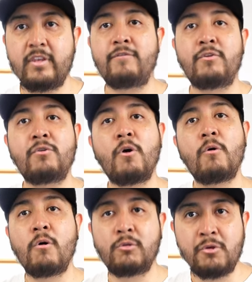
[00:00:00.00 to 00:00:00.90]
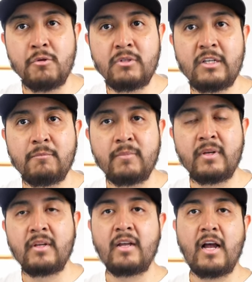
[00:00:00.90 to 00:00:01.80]
If you know how to use them
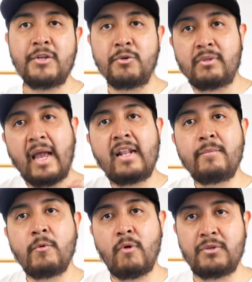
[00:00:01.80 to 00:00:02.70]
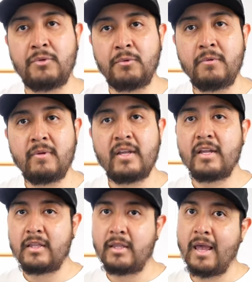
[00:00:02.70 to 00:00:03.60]
and you tell them what to do,
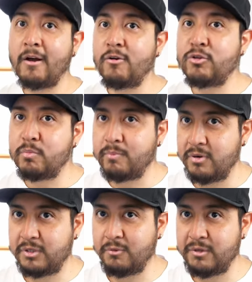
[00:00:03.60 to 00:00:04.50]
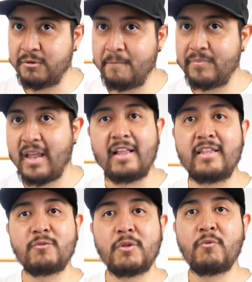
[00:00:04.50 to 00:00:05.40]
they are going to push with you. And
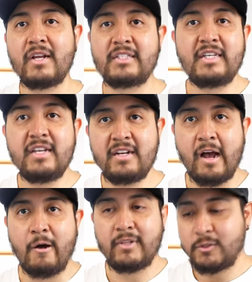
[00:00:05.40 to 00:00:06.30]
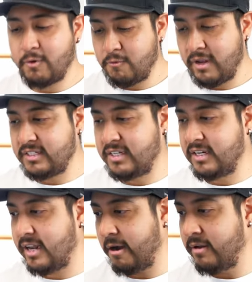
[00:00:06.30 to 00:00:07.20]
that's what we are seeing now.
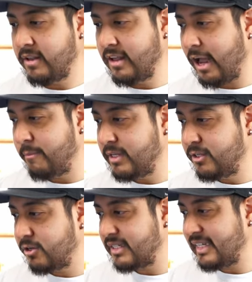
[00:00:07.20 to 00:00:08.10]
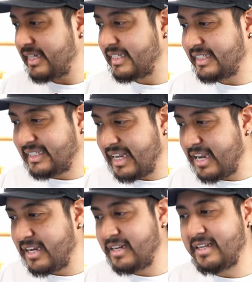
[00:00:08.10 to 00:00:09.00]
I mean, just
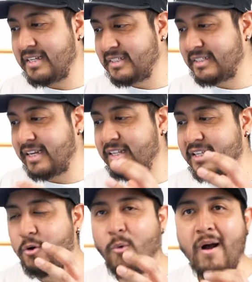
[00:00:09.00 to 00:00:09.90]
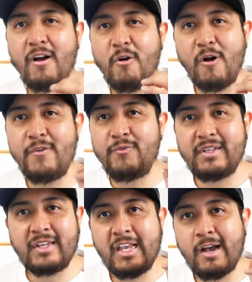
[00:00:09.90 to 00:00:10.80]
insane.
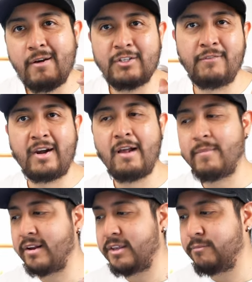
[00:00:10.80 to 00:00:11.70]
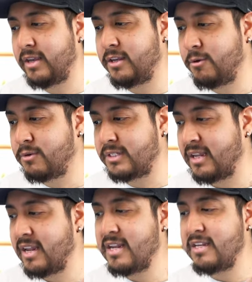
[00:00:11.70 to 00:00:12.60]
100 gigabytes of RAM are being used.
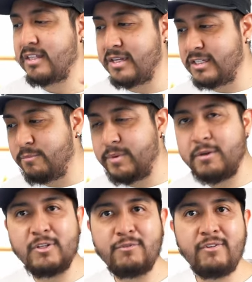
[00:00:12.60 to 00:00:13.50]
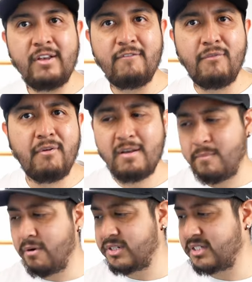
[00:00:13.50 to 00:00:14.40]
The CPU is being fully
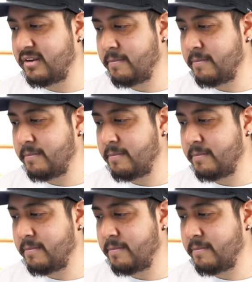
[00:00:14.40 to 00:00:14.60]
pushed.